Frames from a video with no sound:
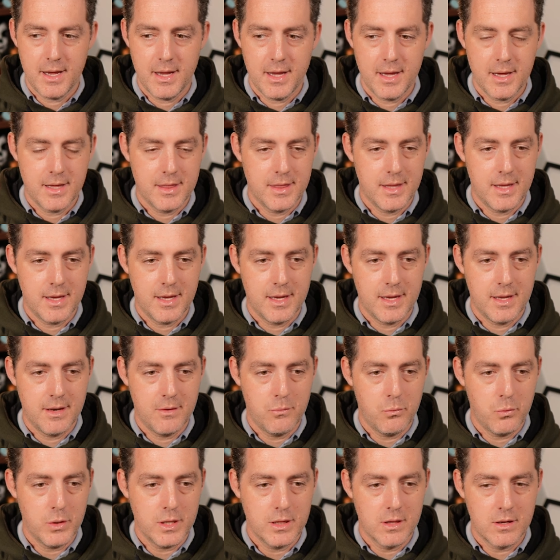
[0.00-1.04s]
and
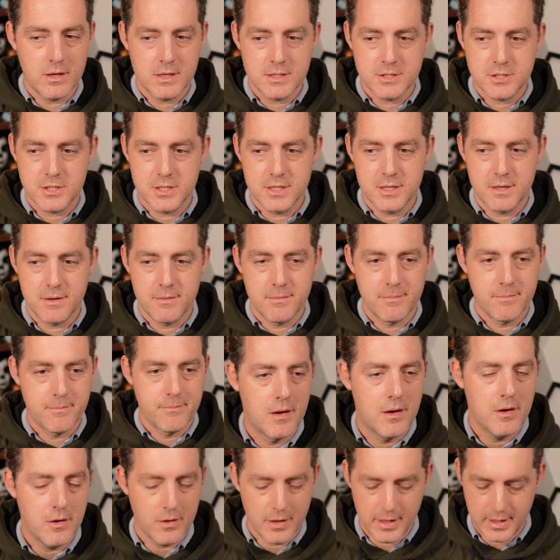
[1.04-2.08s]
then we launch it.
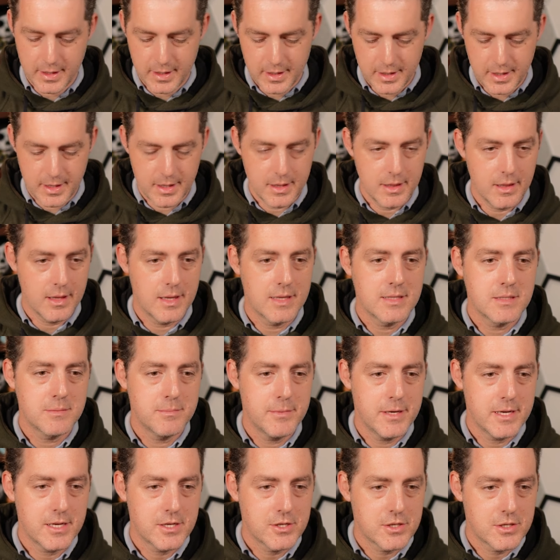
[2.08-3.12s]
Okay, and let's
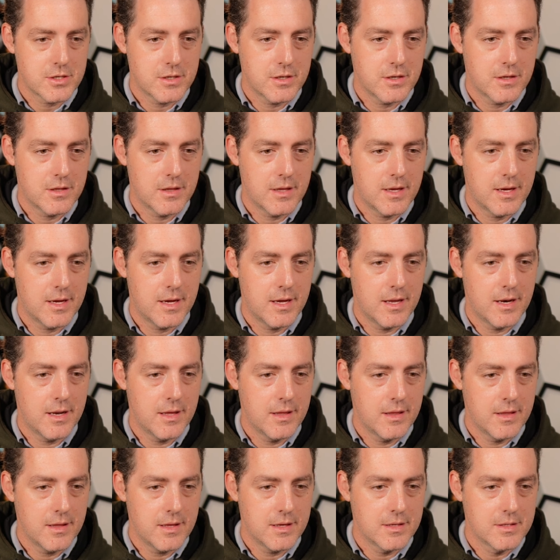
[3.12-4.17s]
make sure
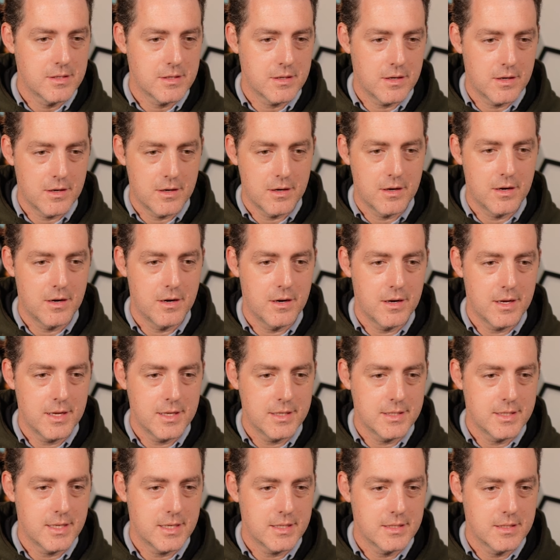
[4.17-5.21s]
that these are
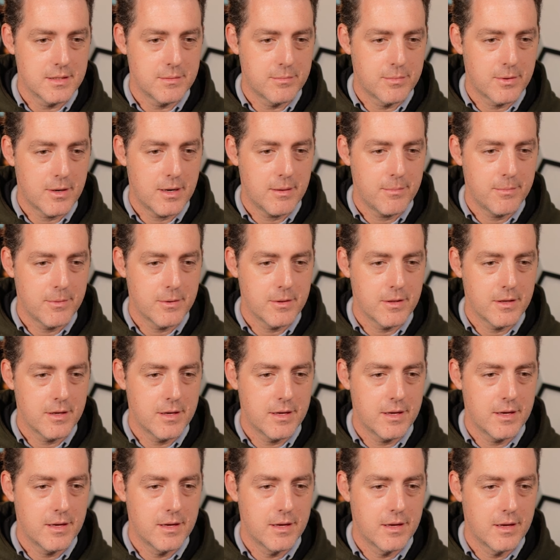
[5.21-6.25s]
indented
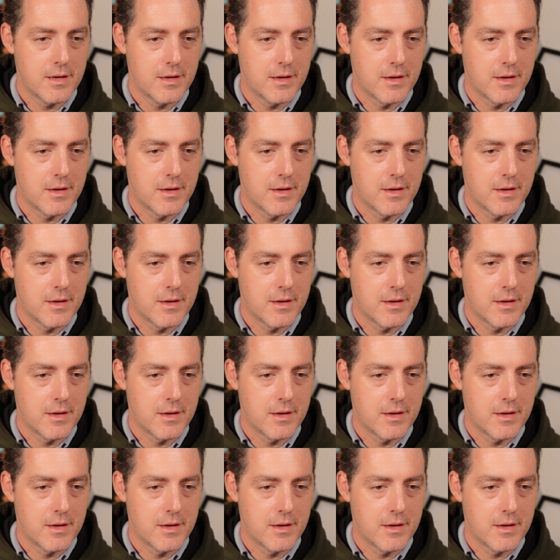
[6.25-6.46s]
properly.